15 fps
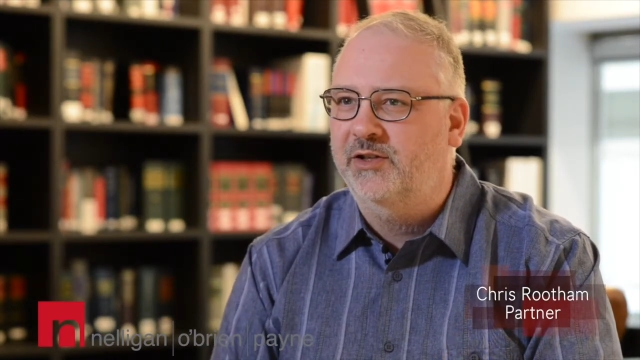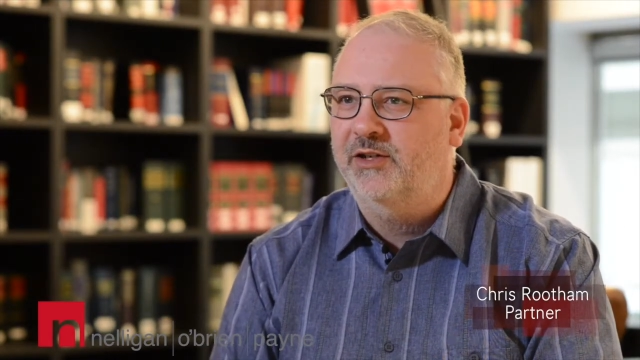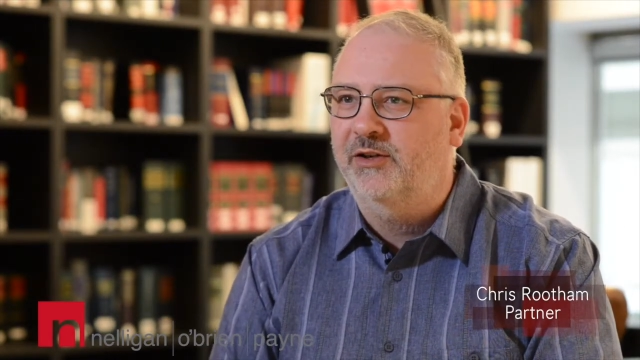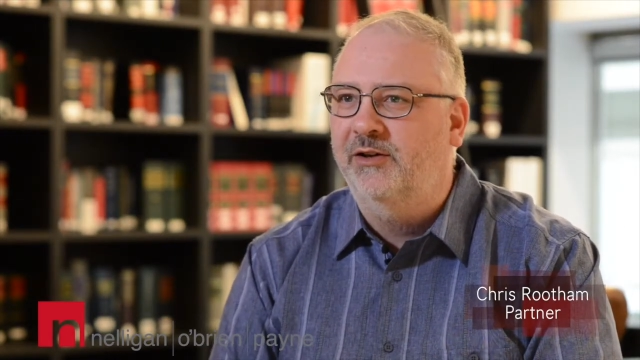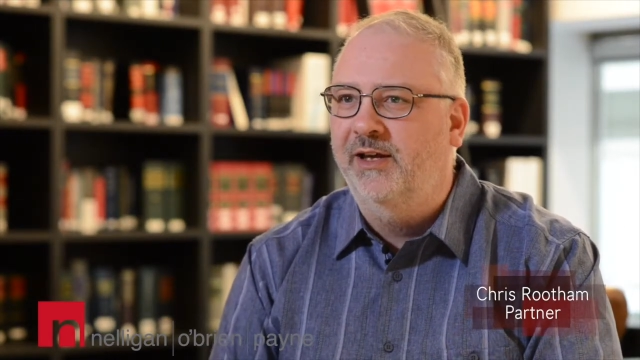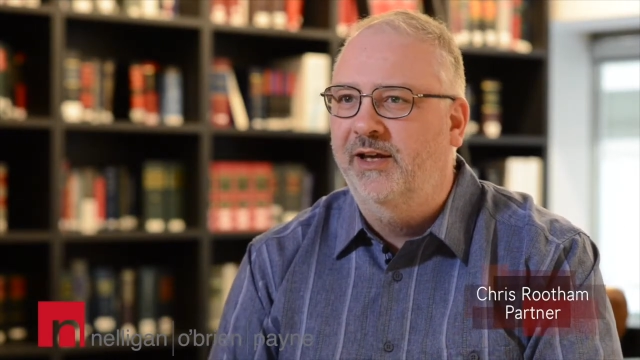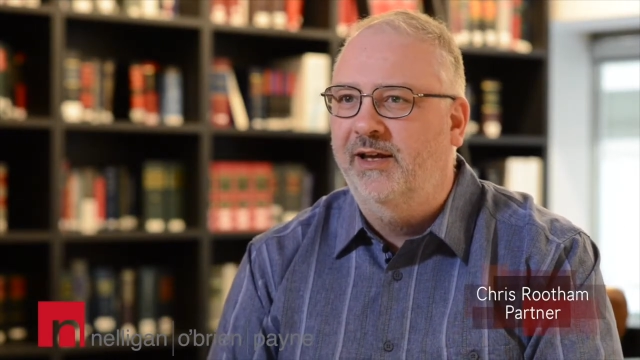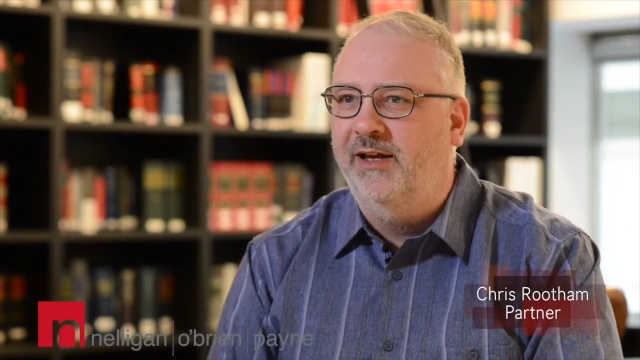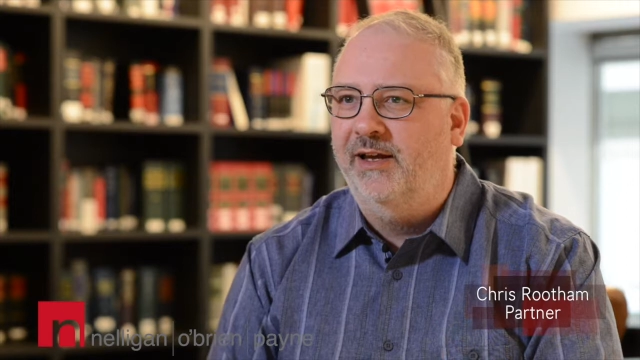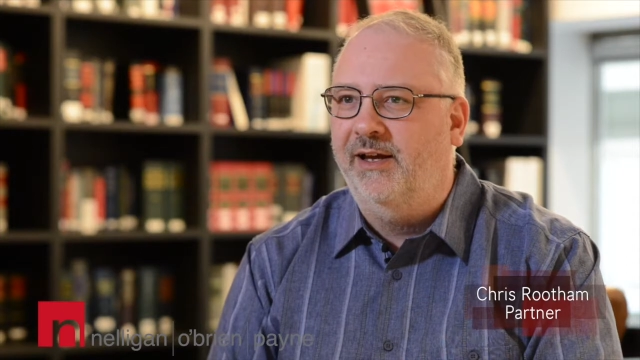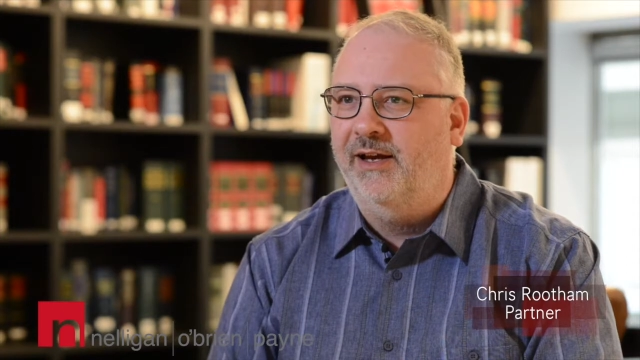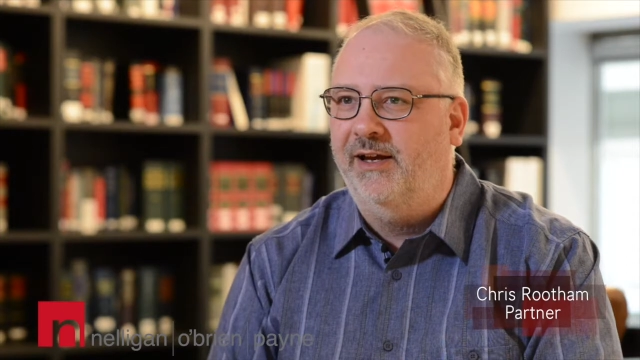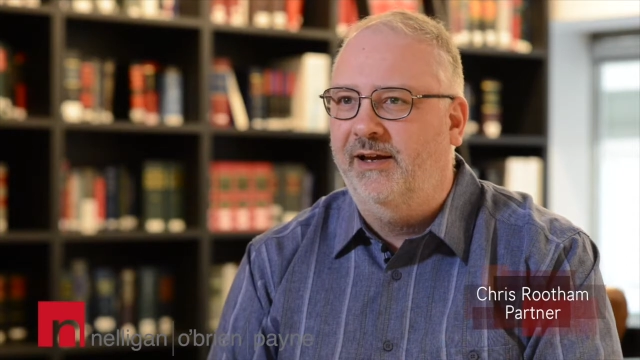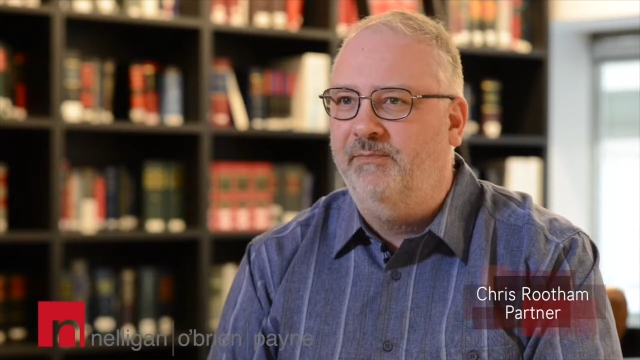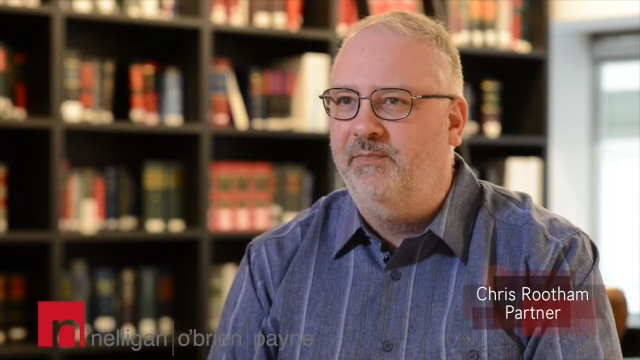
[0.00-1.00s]
So
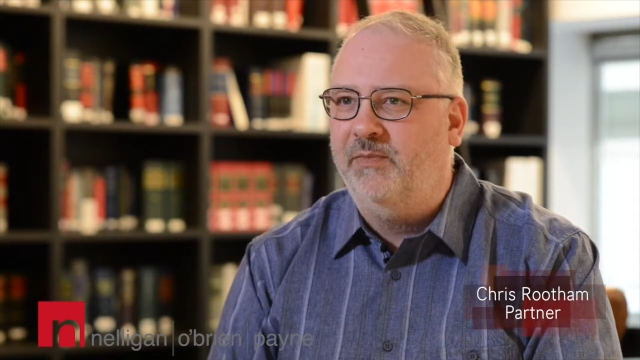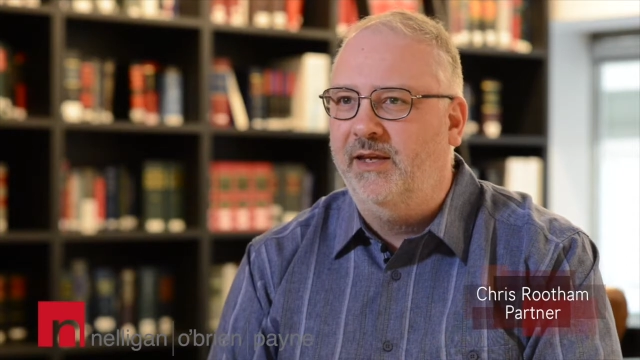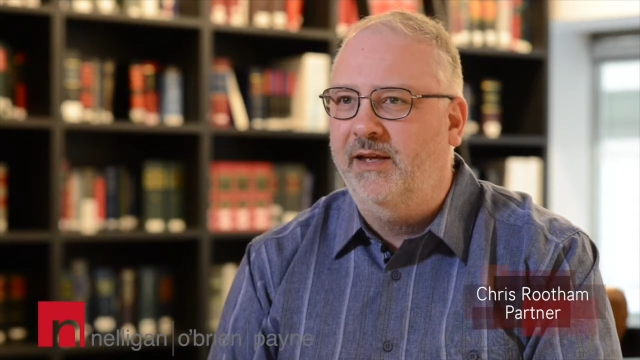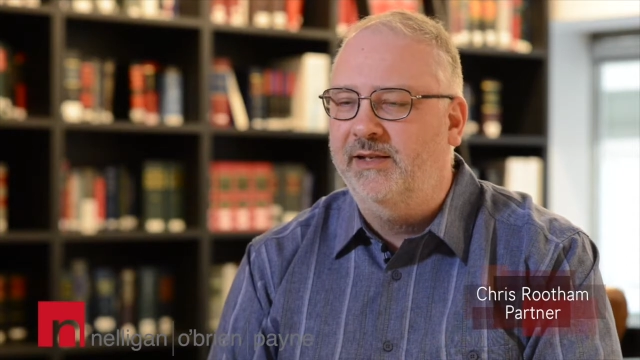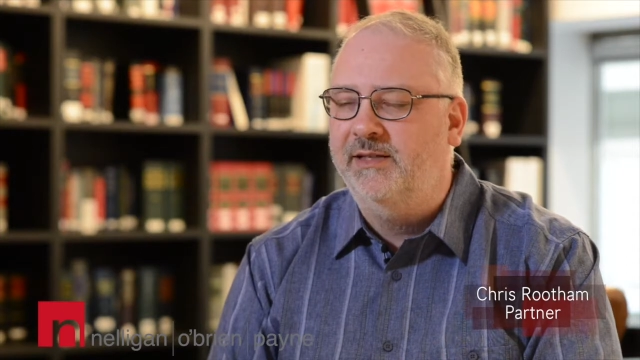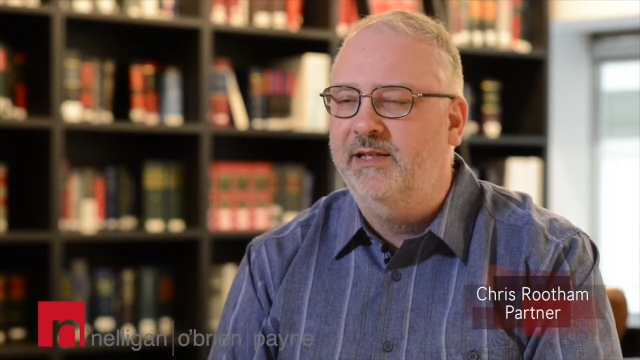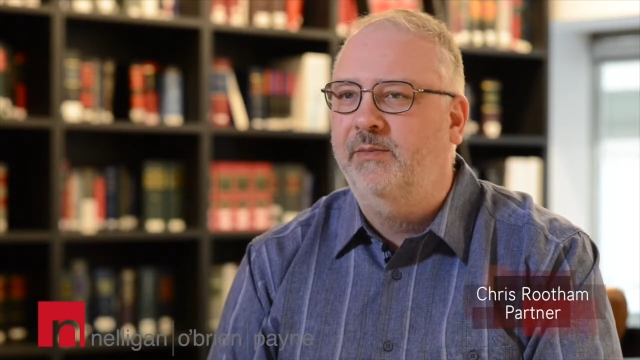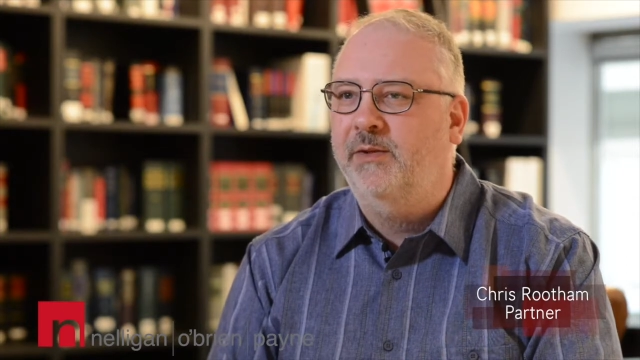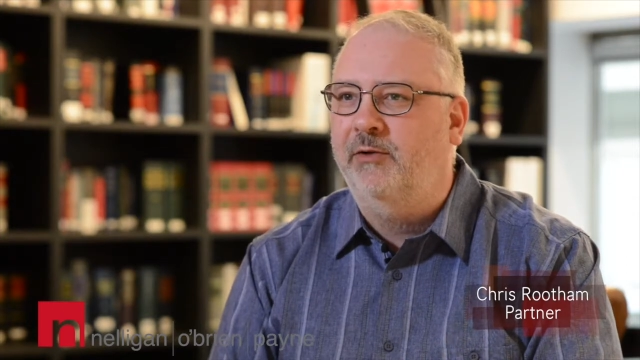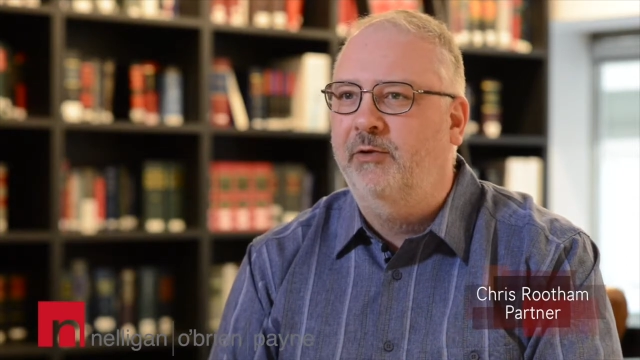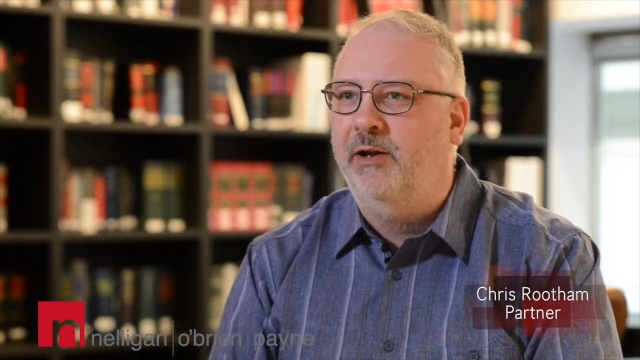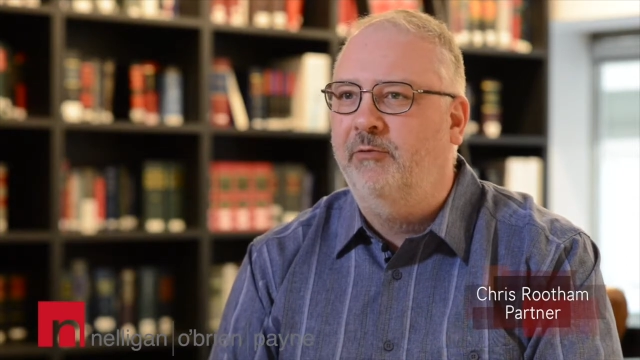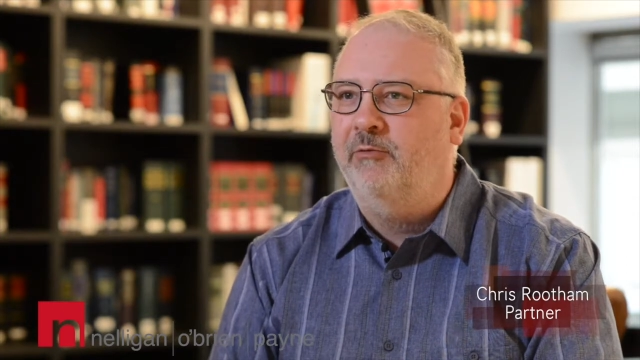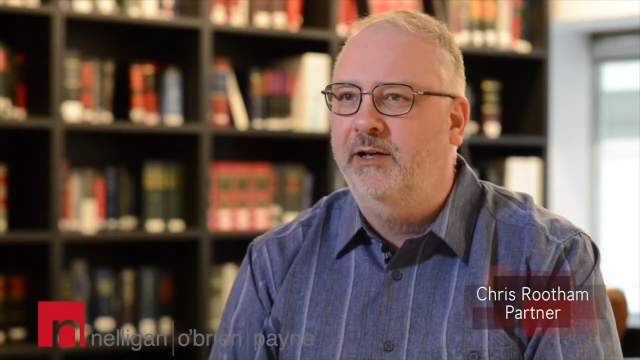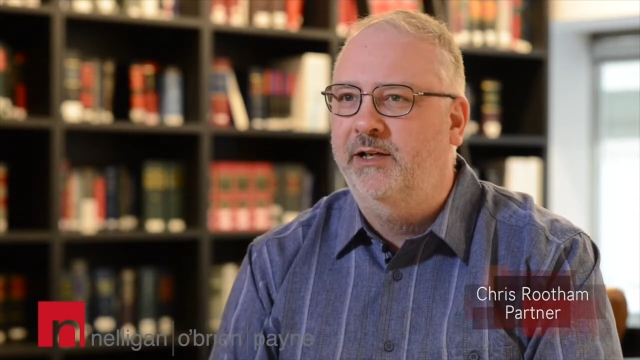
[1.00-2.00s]
it seemed like
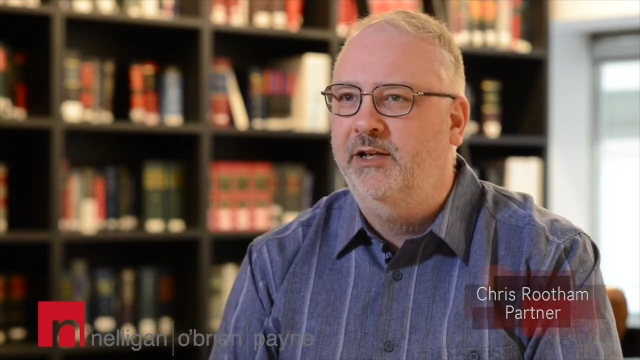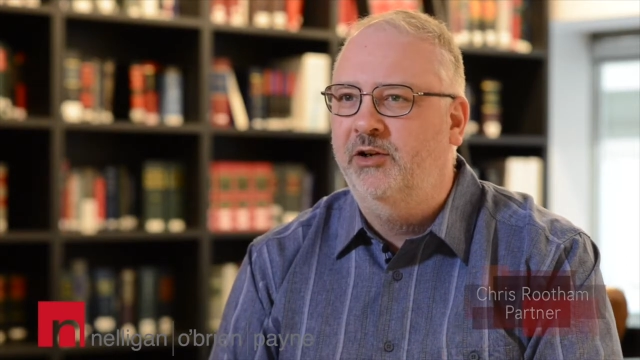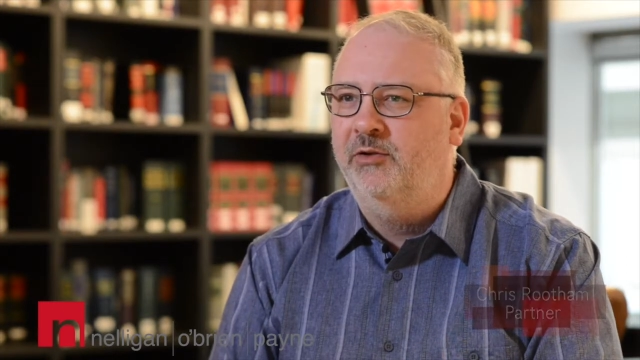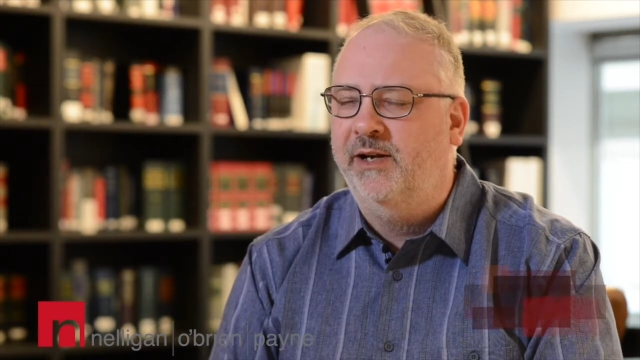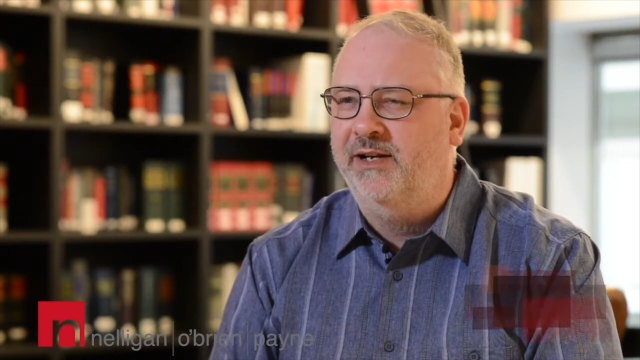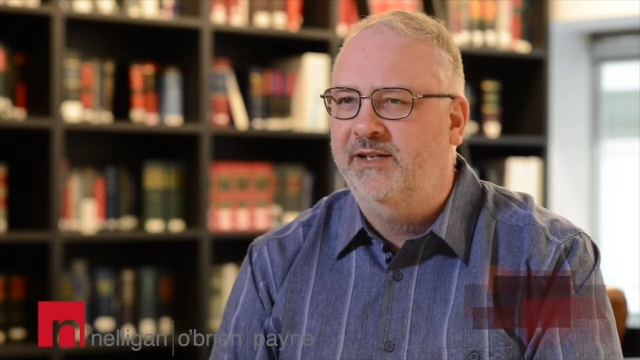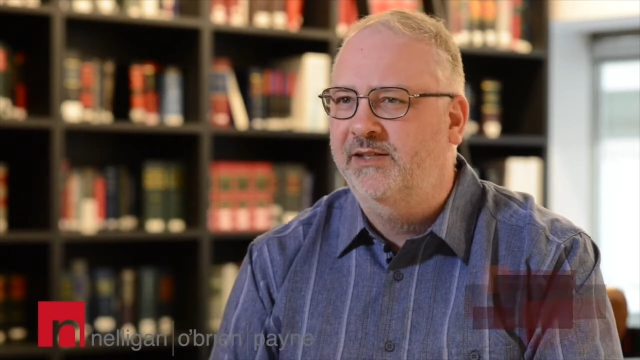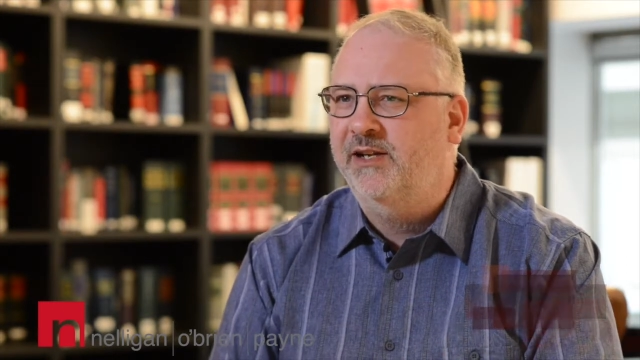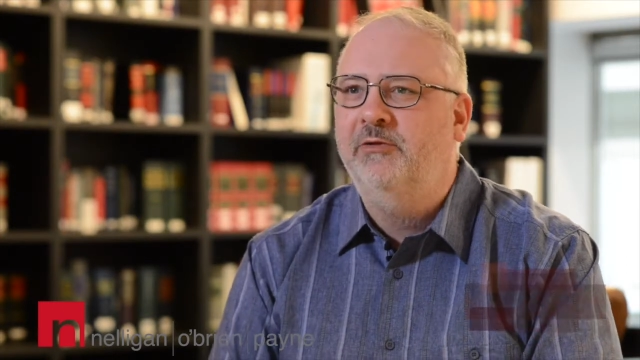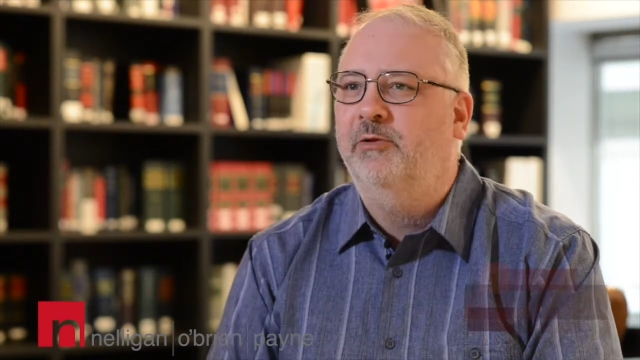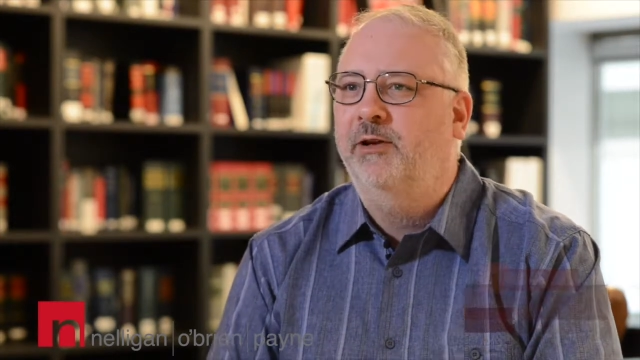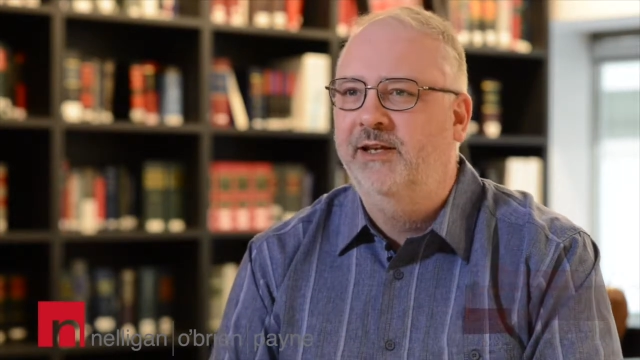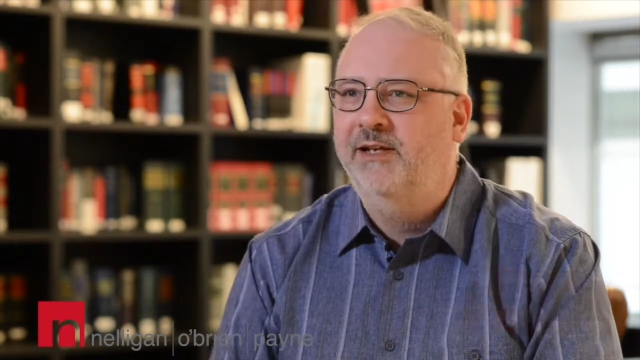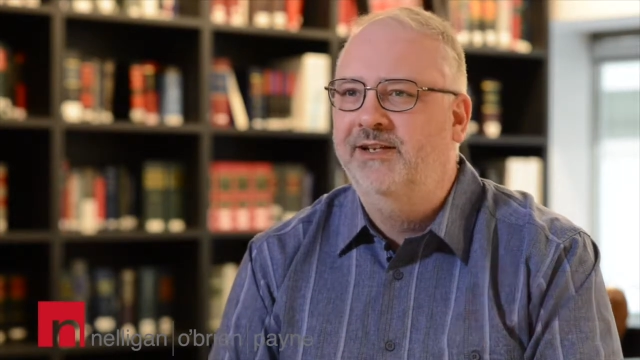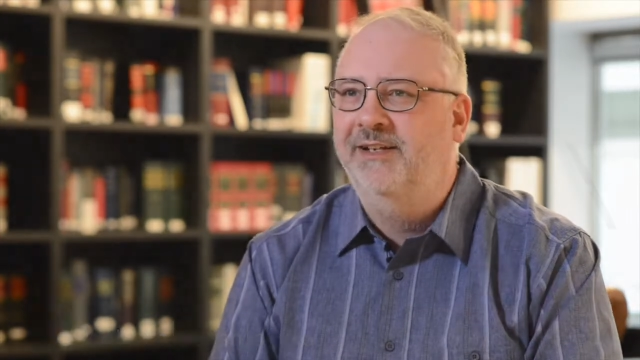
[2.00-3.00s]
what I wanted to do, and I stuck
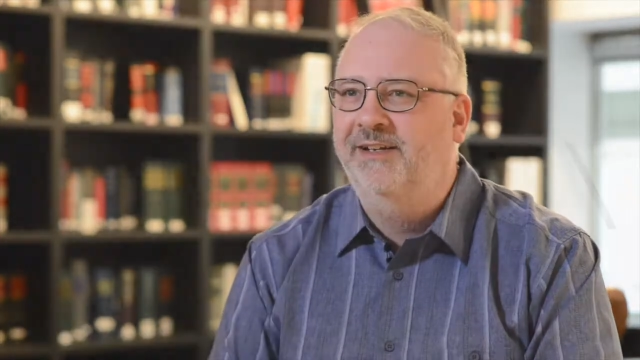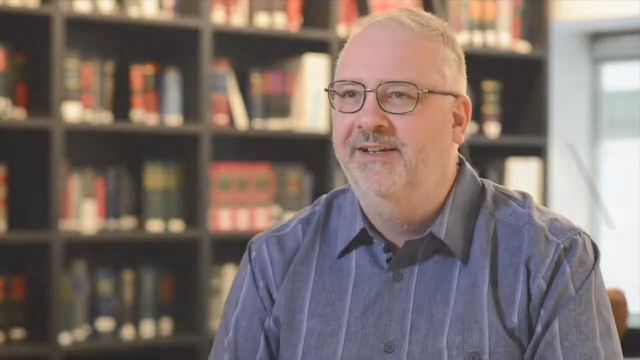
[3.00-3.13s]
with it.